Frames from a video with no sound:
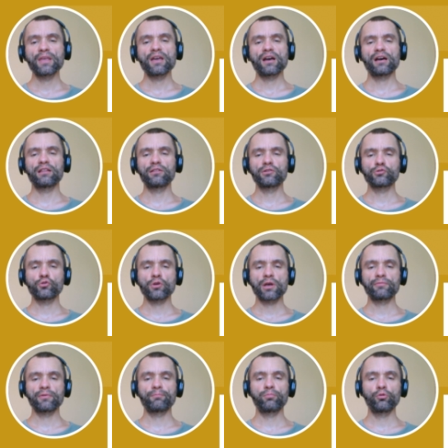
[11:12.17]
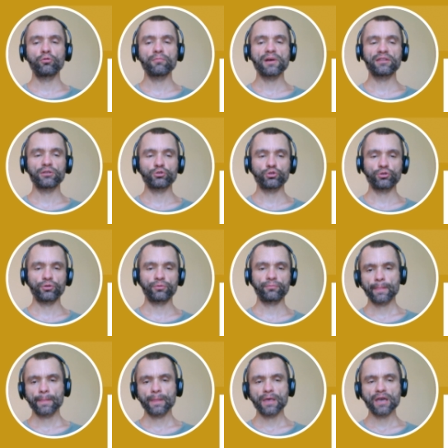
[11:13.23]
unless you have a pool manager,
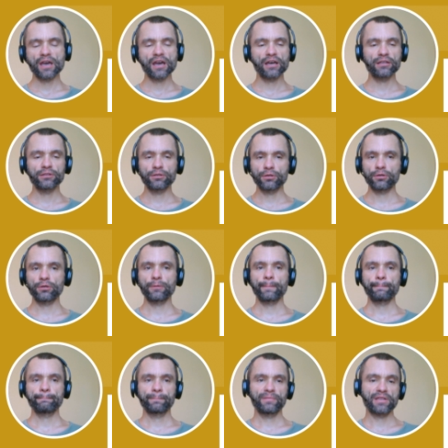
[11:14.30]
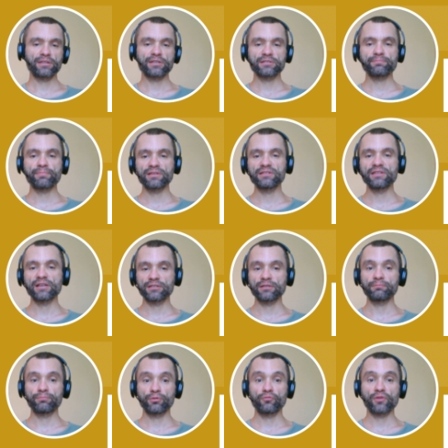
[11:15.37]
and uh, Deta.Space
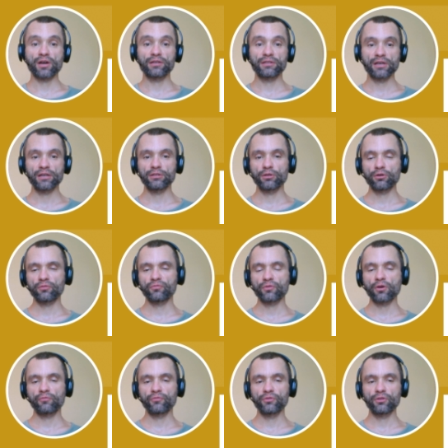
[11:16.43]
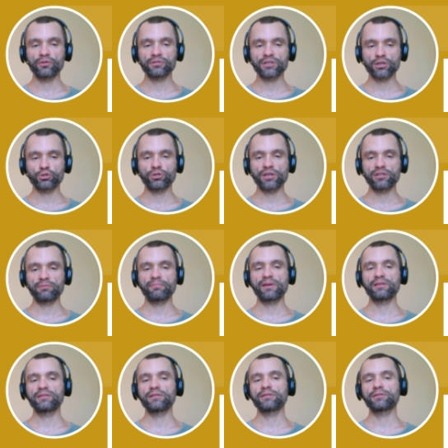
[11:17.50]
doesn't provide any of, of such
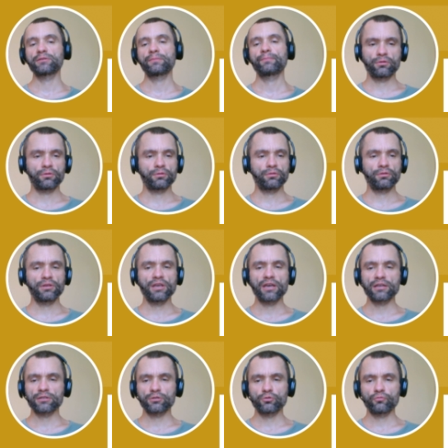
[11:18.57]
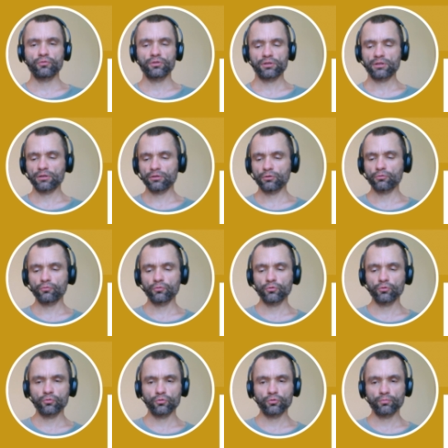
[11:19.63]
databases. Yes, you want you
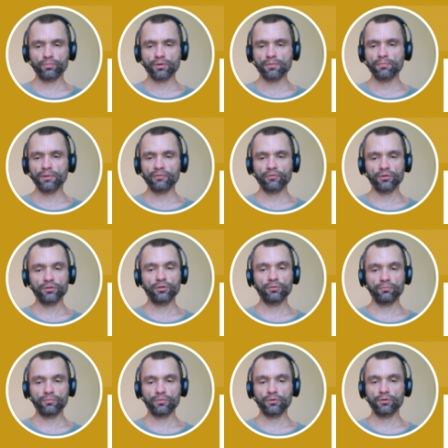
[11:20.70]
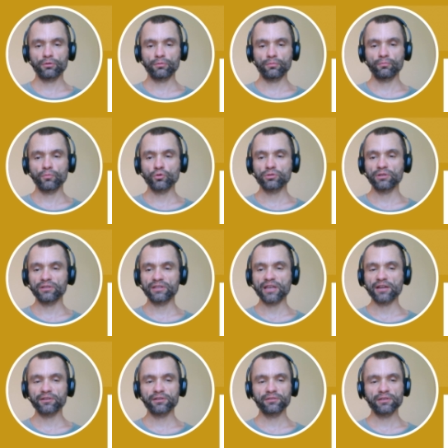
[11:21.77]
you, you probably want a, a musl
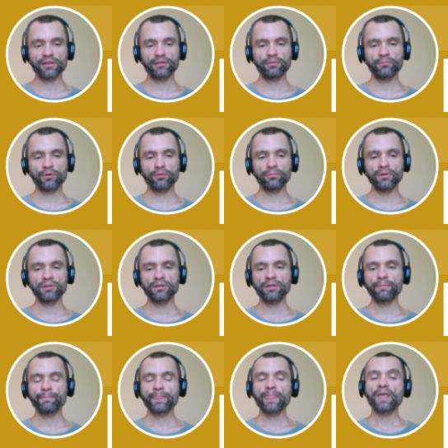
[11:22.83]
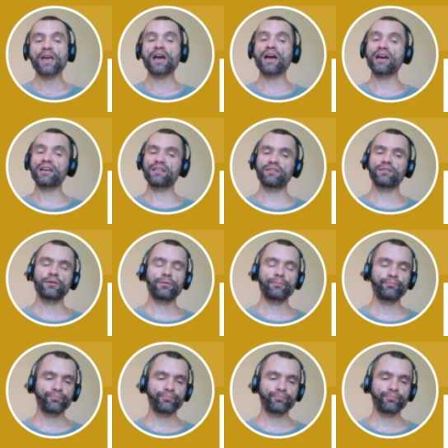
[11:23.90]
target at the moment, and uh,